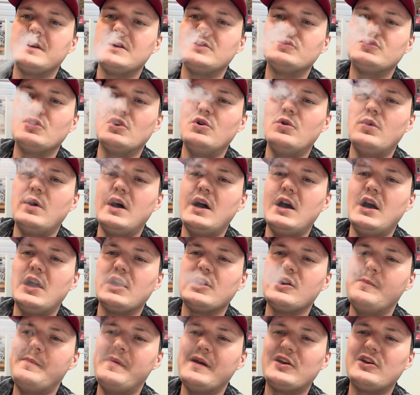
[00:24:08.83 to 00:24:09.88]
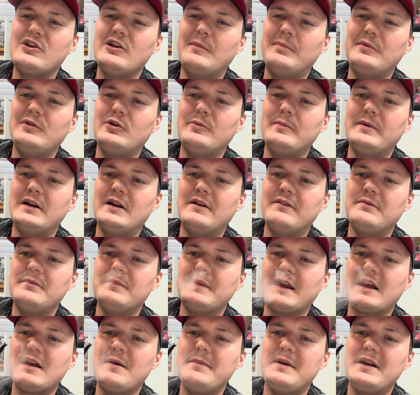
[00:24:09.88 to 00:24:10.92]
go pick you up a little bit of them.
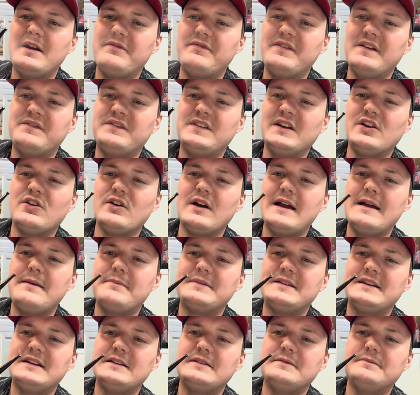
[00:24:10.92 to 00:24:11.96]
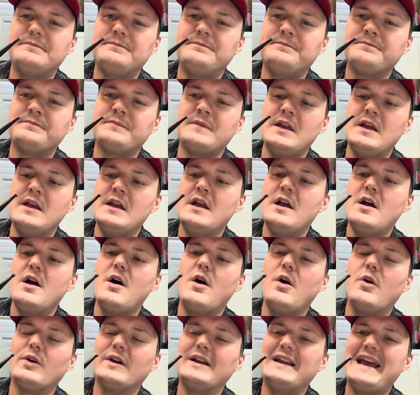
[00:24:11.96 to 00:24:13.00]
They come in a 50-gram tin
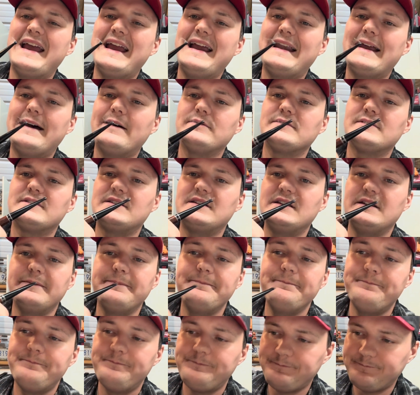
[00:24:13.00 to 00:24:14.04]
or an 8-ounce tin.